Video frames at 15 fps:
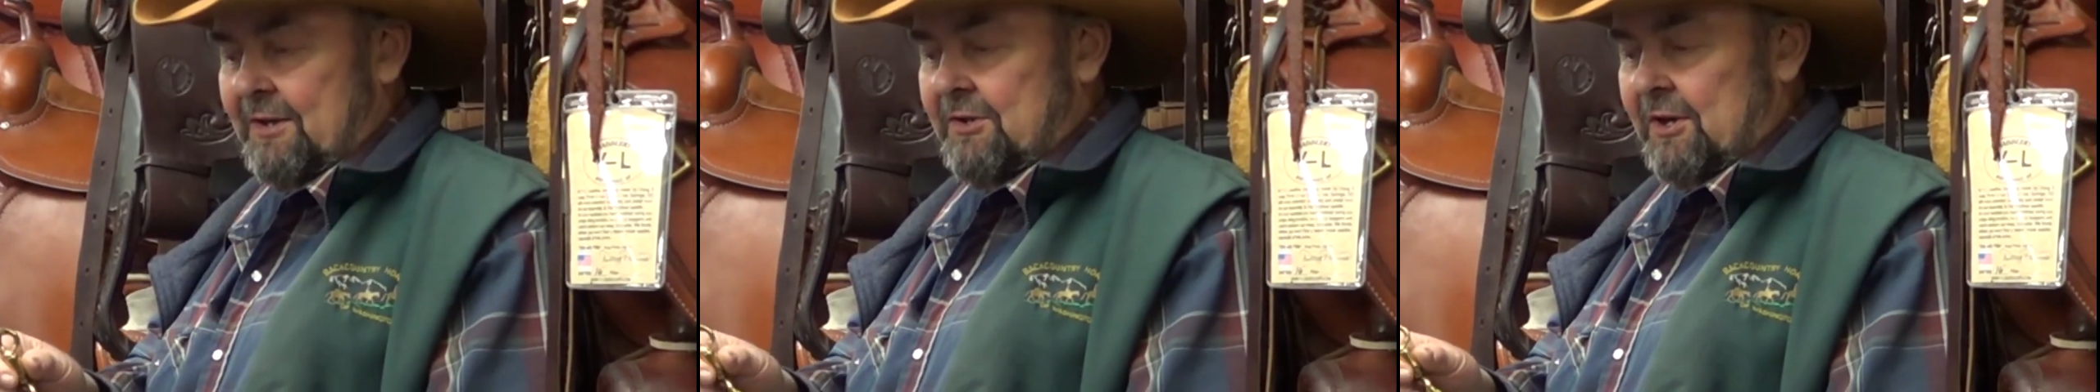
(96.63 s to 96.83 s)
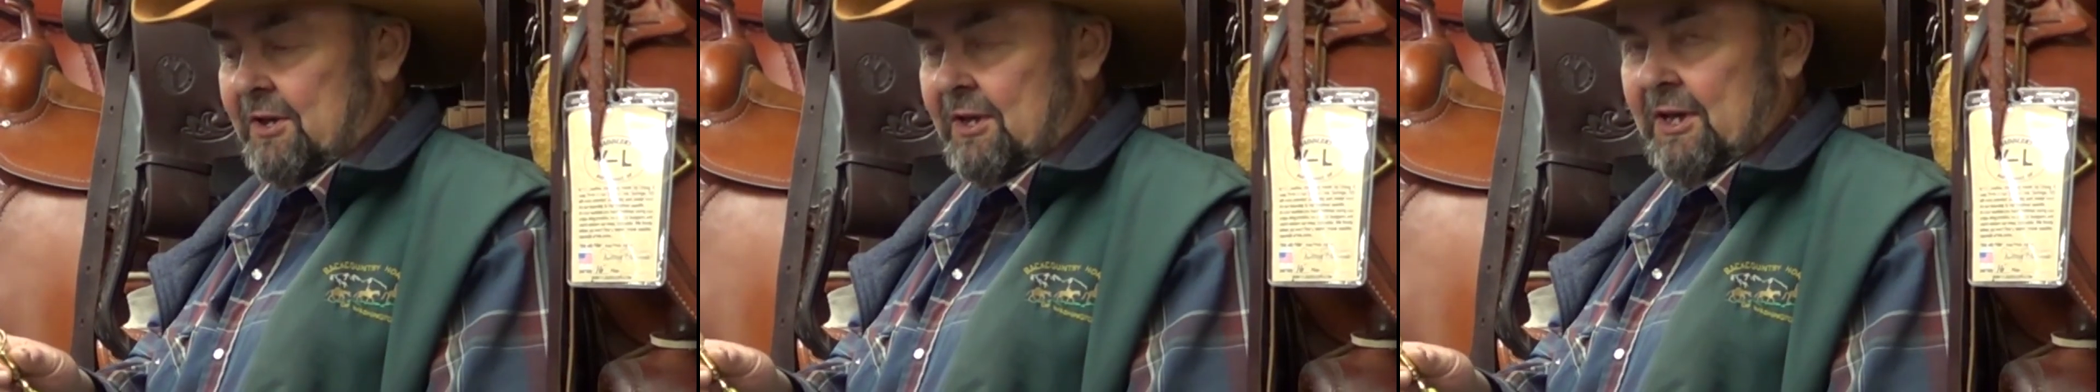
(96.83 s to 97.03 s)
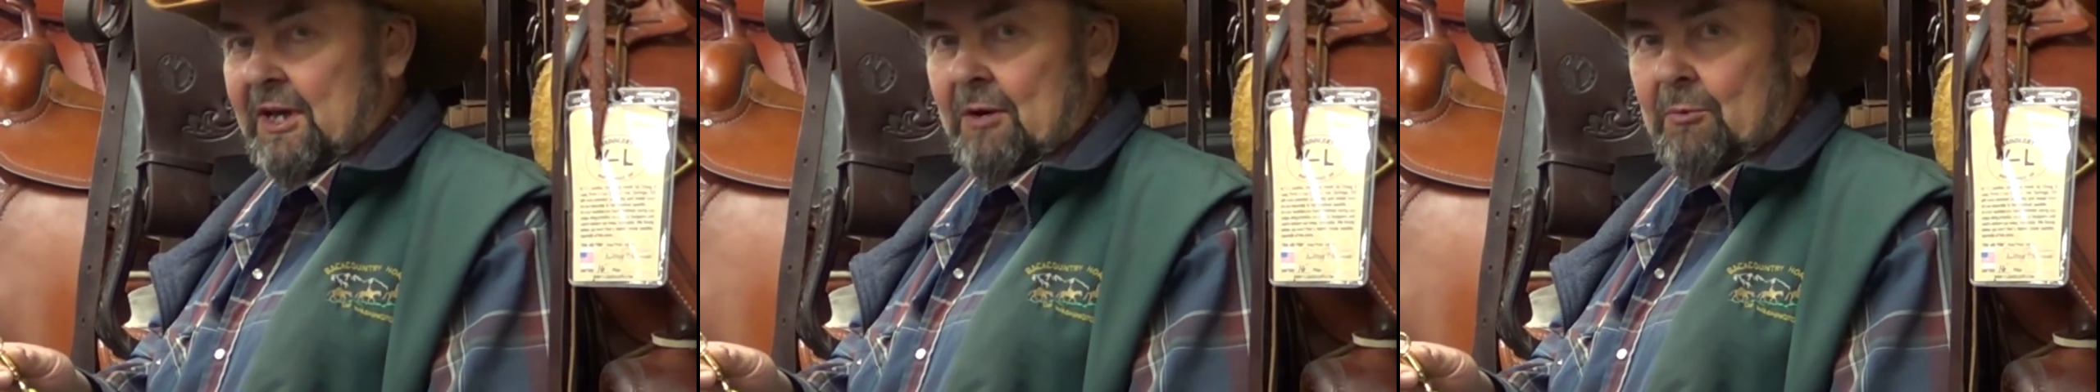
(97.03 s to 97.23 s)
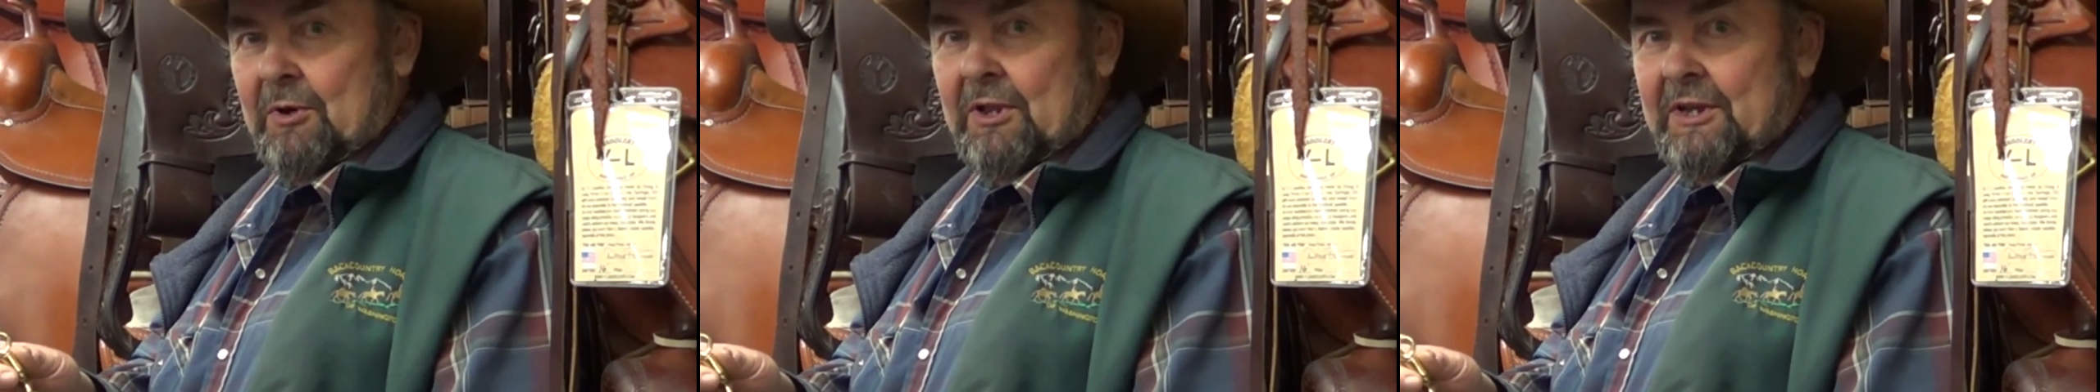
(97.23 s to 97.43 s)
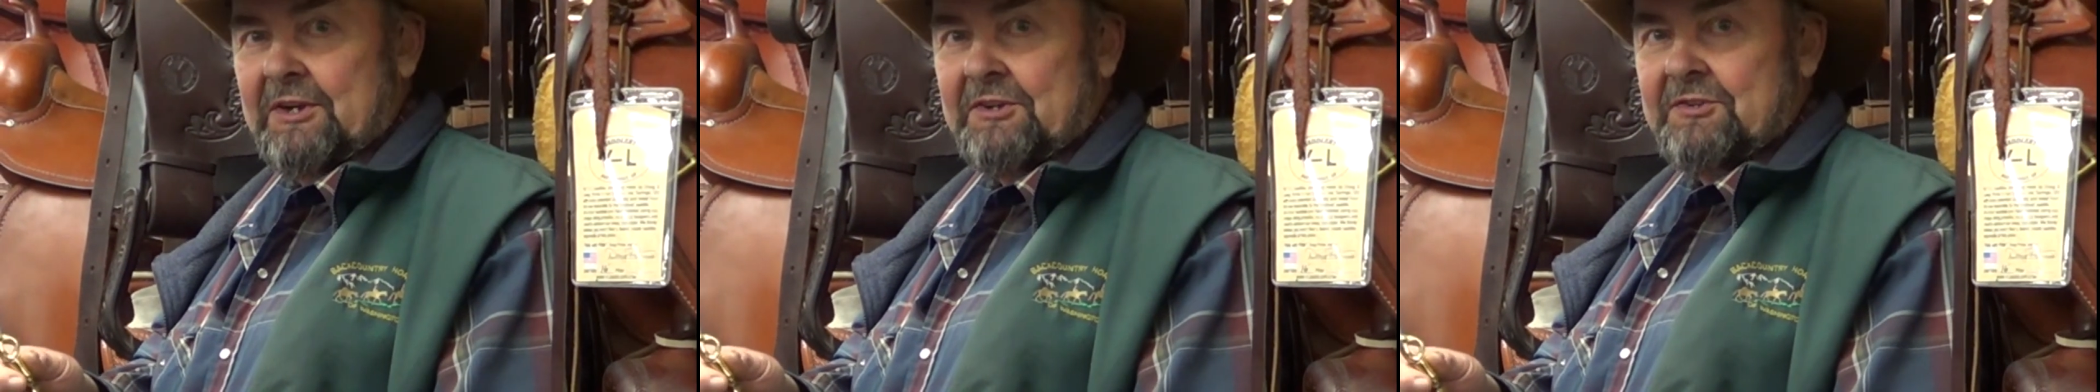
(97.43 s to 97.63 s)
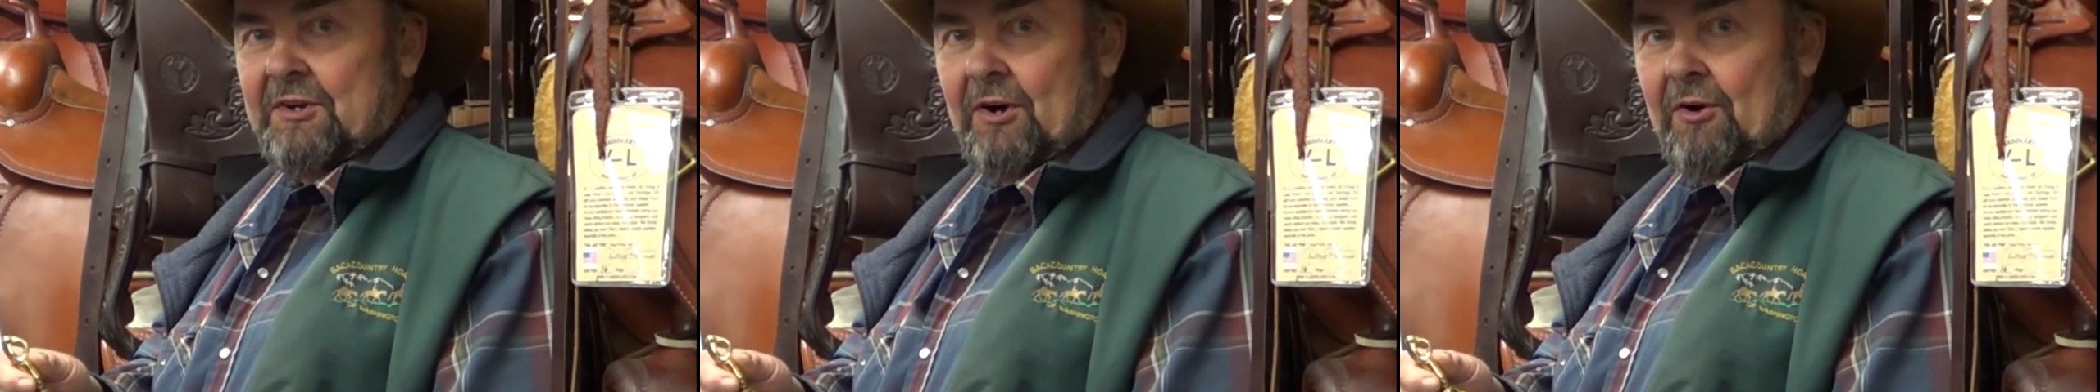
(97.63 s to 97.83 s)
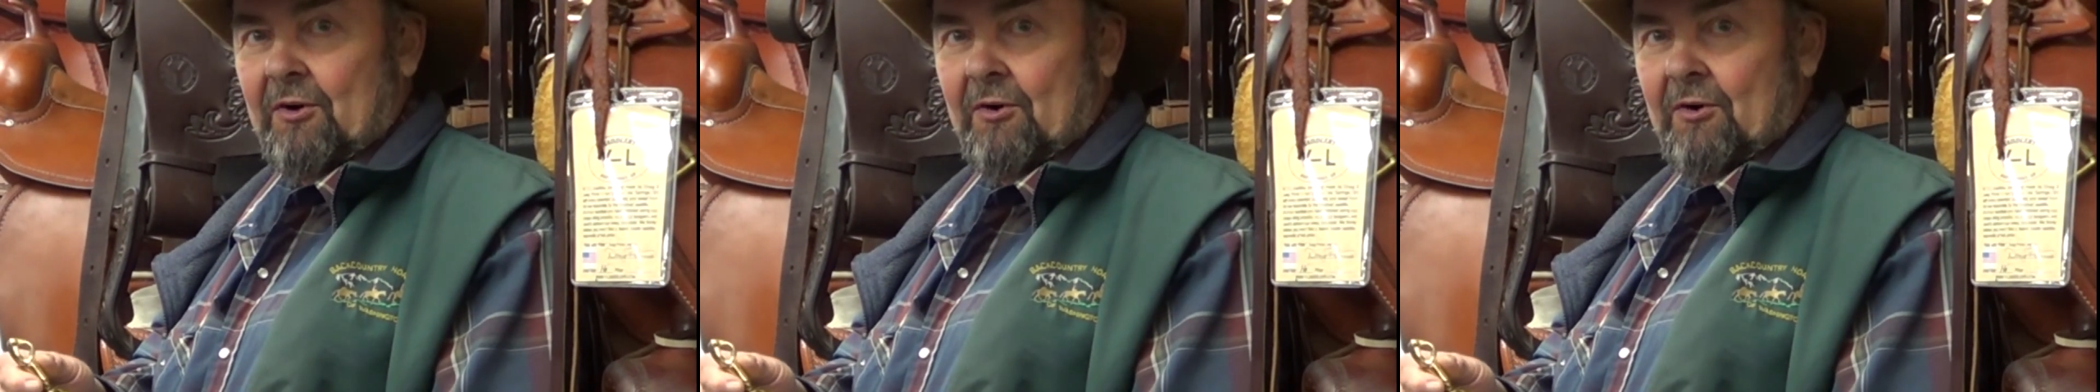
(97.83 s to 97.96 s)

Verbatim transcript: You can get them released in a